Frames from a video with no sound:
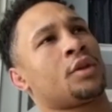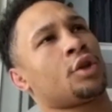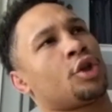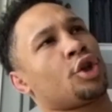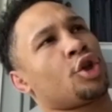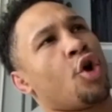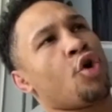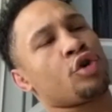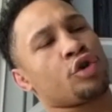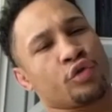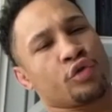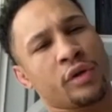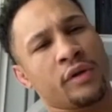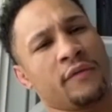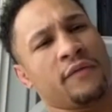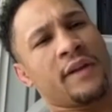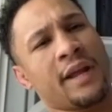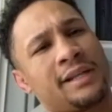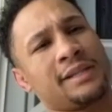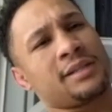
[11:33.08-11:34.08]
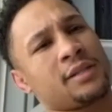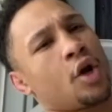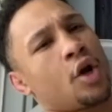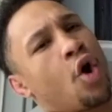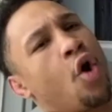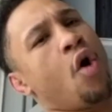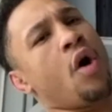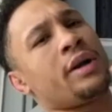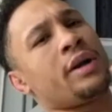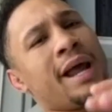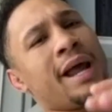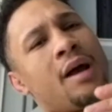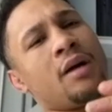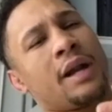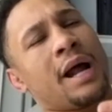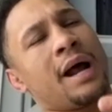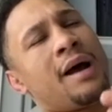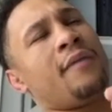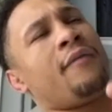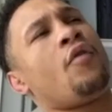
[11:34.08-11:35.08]
Those reflexes are going
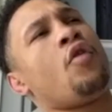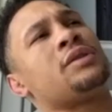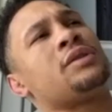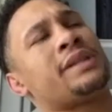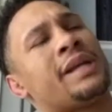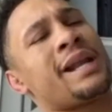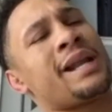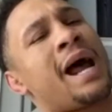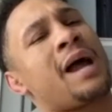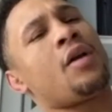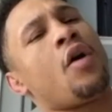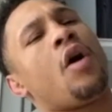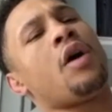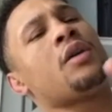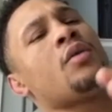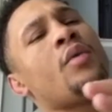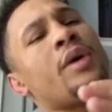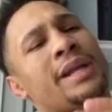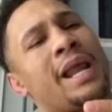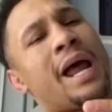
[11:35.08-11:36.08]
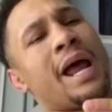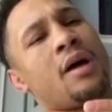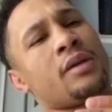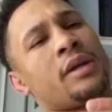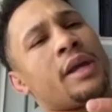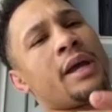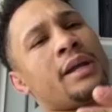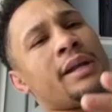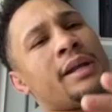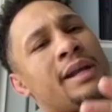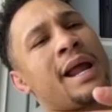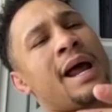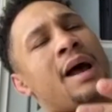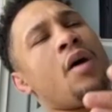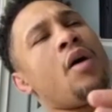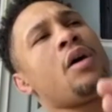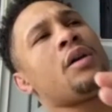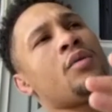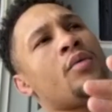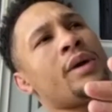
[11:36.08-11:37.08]
down now. Of course, they're not all the way down yet. They're not
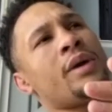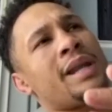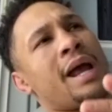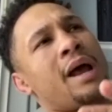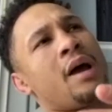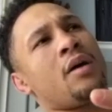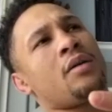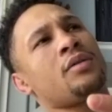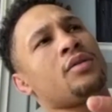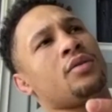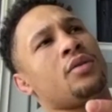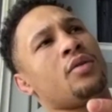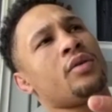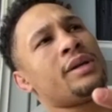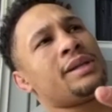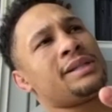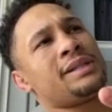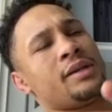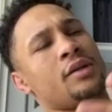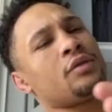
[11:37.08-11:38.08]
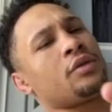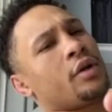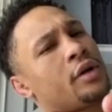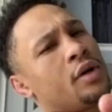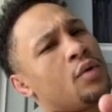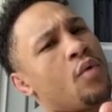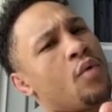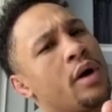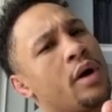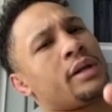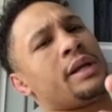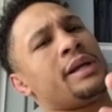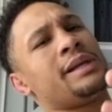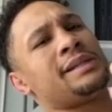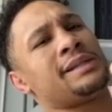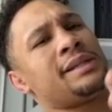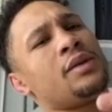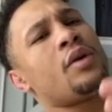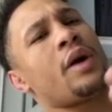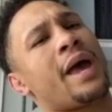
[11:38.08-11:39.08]
all the way down. He's still thirty-one. He
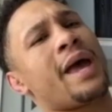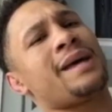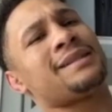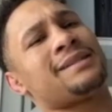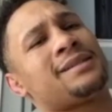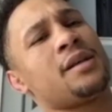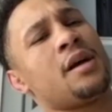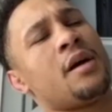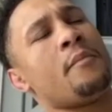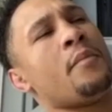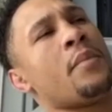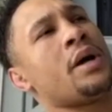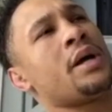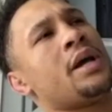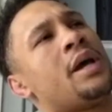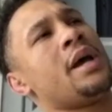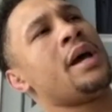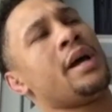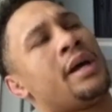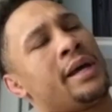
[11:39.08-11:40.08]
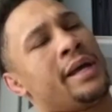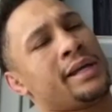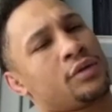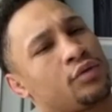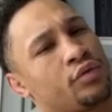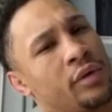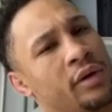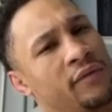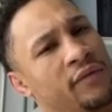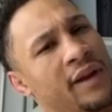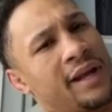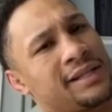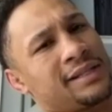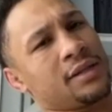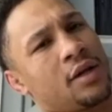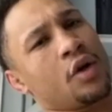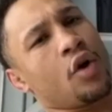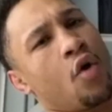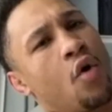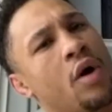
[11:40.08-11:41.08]
still has something, but his
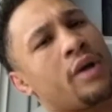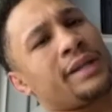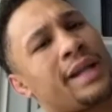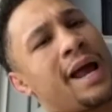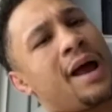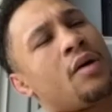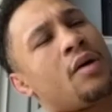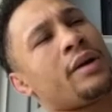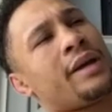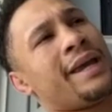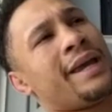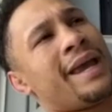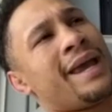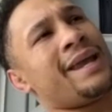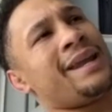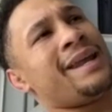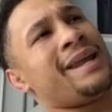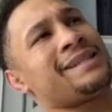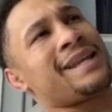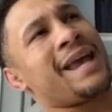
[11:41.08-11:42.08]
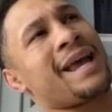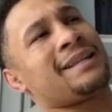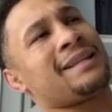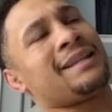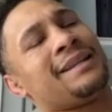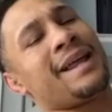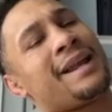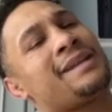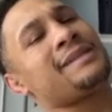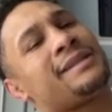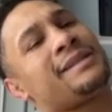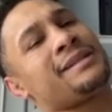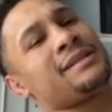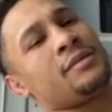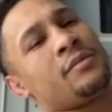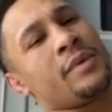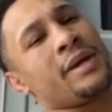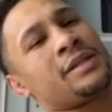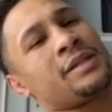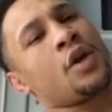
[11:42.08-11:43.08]
reflexes are going down and his
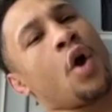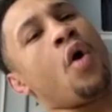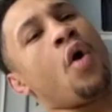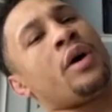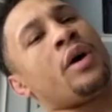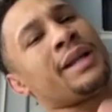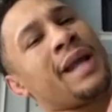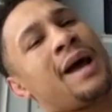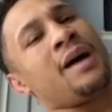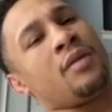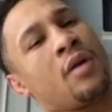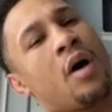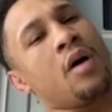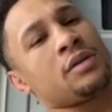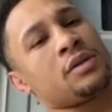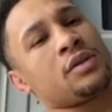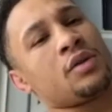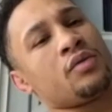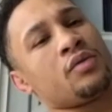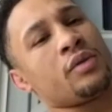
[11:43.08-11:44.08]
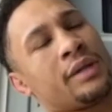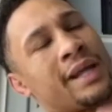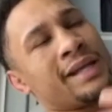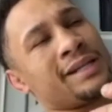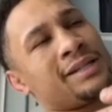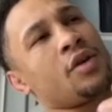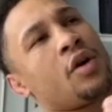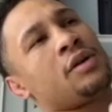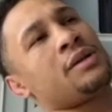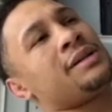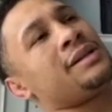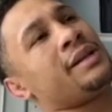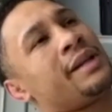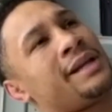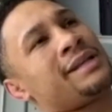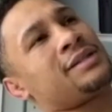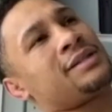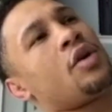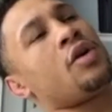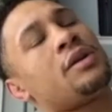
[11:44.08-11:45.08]
athleticism is going down also. They start,
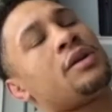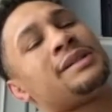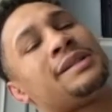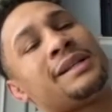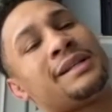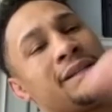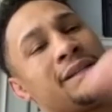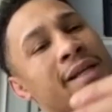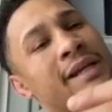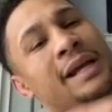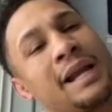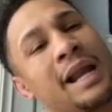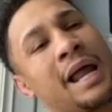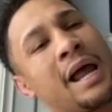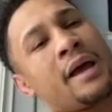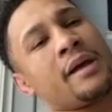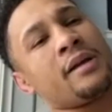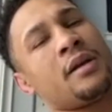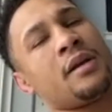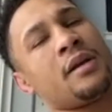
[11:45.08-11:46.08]
they're starting to decline.